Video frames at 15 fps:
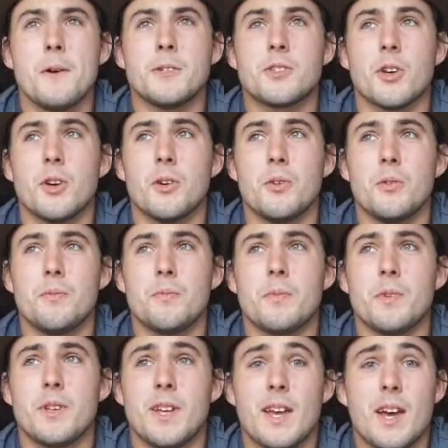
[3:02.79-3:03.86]
So
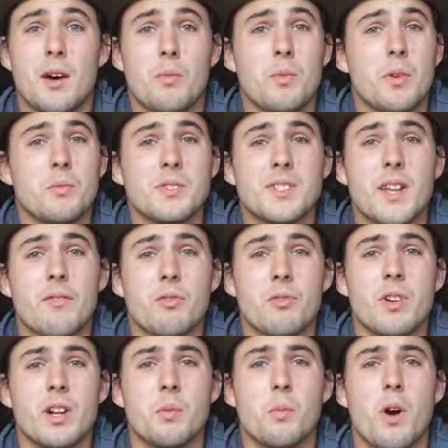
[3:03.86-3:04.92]
yeah, I was never
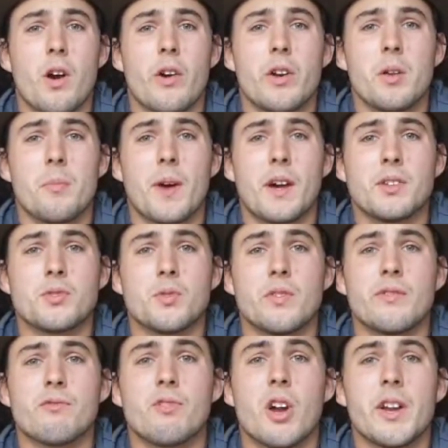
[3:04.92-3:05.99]
really worried about sort
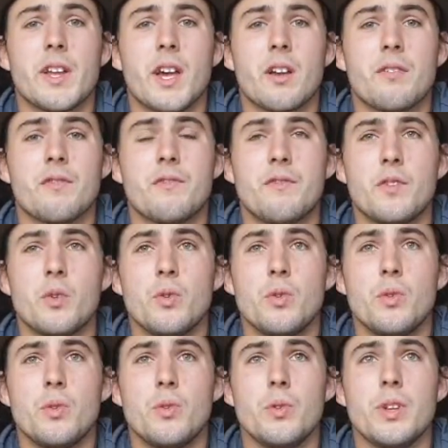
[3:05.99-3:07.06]
of running out of
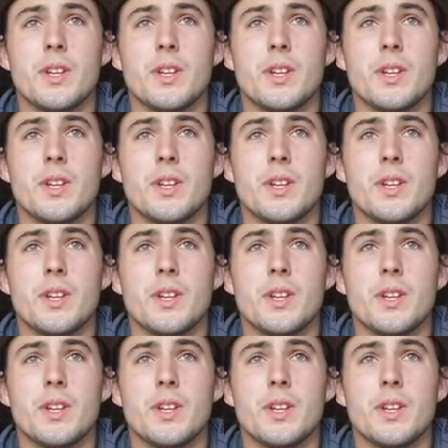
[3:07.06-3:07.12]
food,